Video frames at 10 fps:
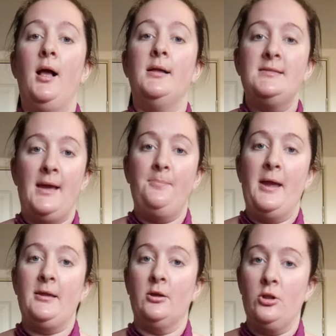Ted
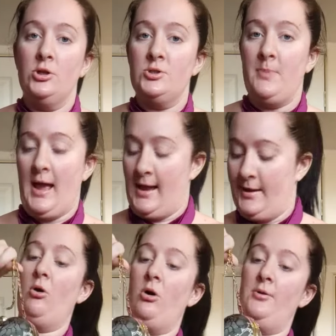Baker clutch
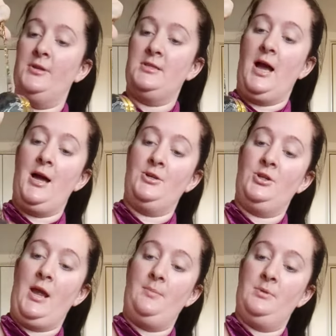bag or this
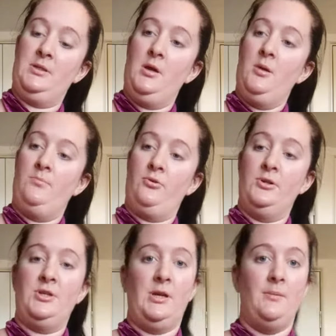heart-shaped
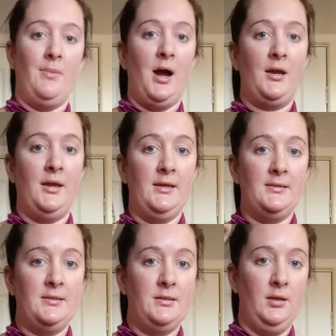Parisian
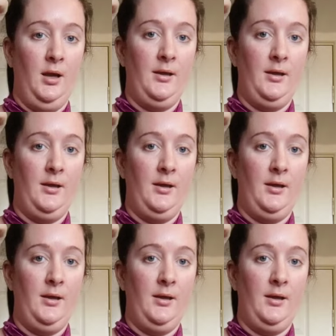Market